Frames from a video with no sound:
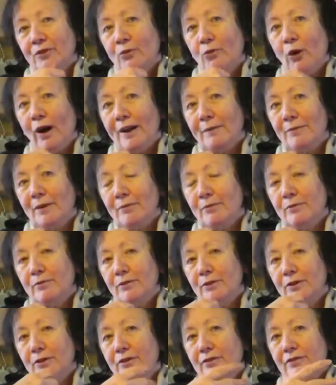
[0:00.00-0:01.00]
why people
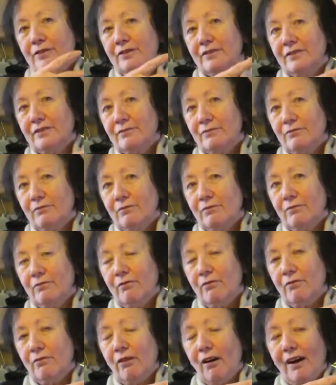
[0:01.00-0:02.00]
move and
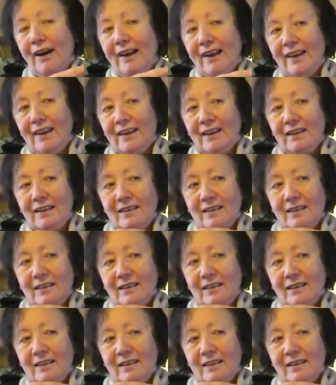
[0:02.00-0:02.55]
why